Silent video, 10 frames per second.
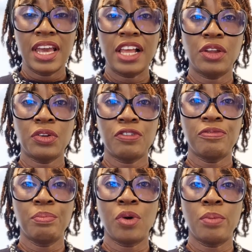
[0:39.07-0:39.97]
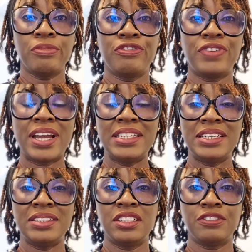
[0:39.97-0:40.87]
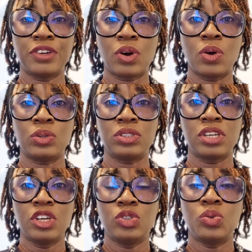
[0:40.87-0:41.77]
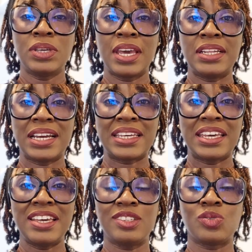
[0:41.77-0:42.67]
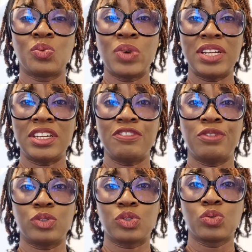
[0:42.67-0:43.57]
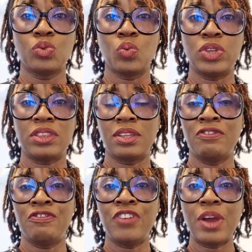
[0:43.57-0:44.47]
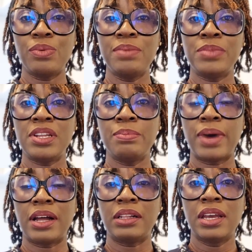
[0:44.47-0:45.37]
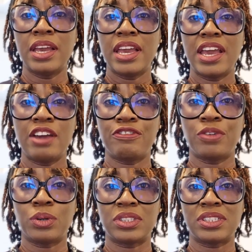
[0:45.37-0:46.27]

A lot of moms find it difficult to get their kids ready for school with very minimal effort.